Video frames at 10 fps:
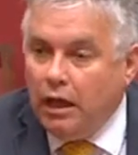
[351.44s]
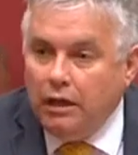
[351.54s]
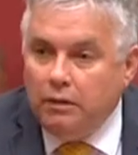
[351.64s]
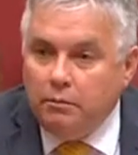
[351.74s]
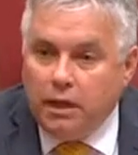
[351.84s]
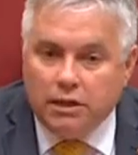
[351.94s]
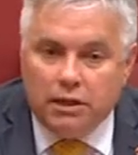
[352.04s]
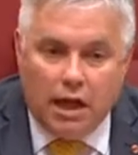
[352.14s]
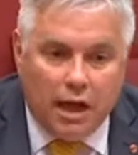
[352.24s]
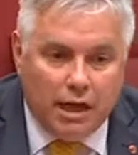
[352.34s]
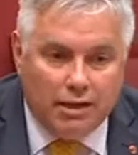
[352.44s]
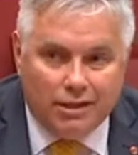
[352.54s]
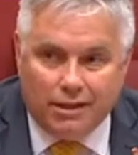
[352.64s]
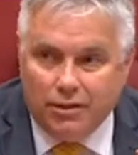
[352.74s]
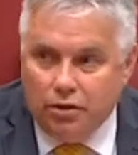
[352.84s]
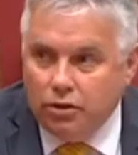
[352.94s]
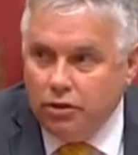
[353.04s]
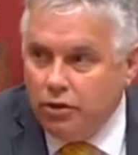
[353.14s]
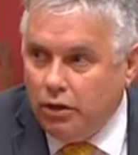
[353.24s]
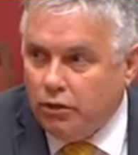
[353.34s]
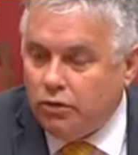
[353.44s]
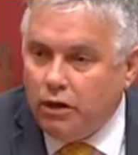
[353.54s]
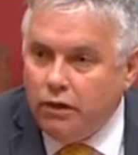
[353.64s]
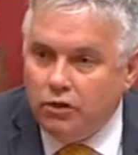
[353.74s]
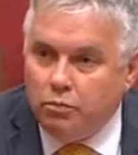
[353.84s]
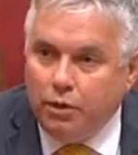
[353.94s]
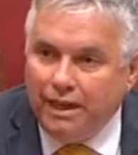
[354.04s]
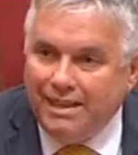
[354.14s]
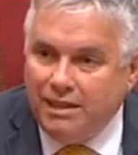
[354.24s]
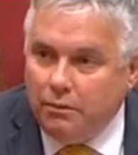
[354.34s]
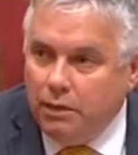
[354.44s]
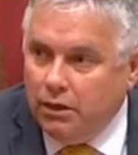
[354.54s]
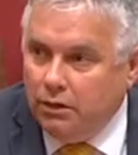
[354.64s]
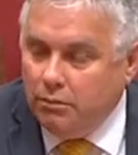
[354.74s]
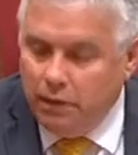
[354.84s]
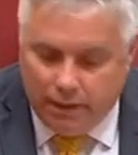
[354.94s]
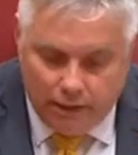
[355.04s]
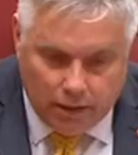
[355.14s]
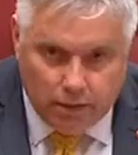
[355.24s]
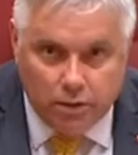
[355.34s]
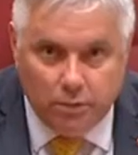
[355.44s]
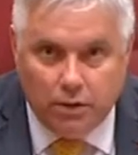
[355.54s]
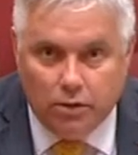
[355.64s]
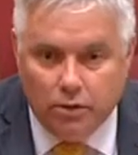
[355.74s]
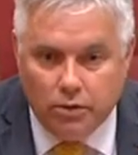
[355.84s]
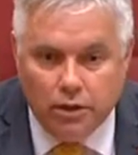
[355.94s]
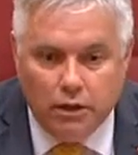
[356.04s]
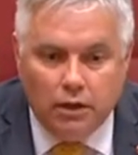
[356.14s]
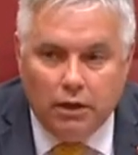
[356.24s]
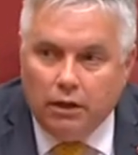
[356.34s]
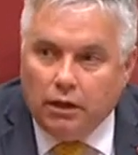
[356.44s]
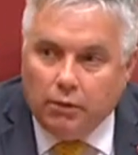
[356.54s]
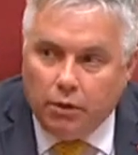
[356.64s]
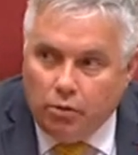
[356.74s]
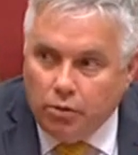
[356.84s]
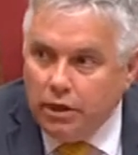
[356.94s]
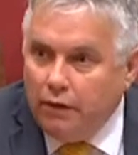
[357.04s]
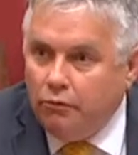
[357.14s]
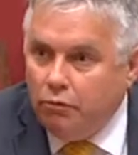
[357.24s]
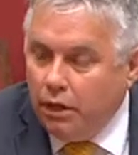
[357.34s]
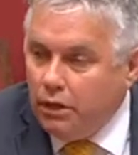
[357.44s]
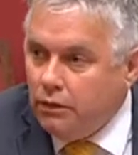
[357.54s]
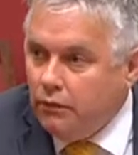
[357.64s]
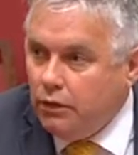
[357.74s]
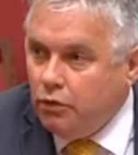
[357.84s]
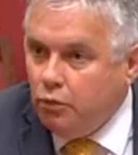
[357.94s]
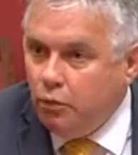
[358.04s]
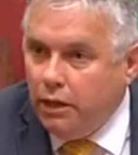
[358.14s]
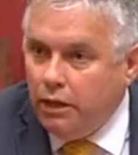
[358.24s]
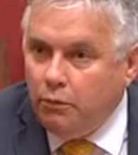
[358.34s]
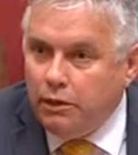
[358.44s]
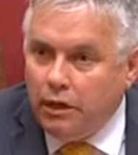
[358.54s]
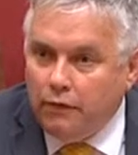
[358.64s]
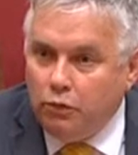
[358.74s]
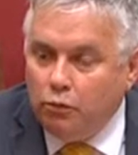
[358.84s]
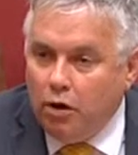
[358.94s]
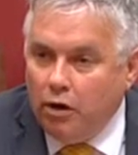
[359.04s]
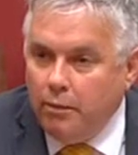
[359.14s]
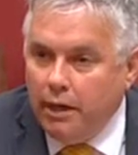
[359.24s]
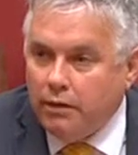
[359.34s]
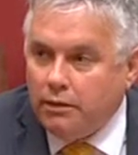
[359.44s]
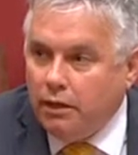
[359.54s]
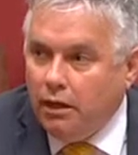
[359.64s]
in much harsher conditions. Australia is blessed in many senses because we always have relatively good weather. We don't have to worry about